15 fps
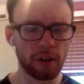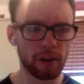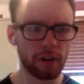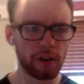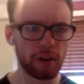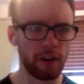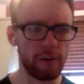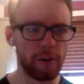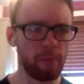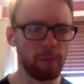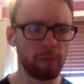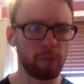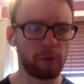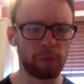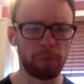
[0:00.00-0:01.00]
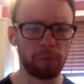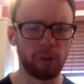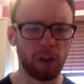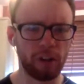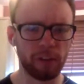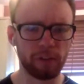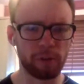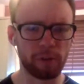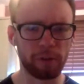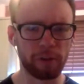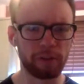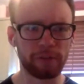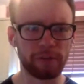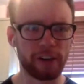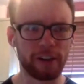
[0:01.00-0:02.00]
We were blunt. We were
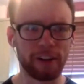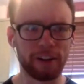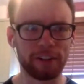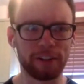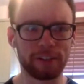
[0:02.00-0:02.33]
very,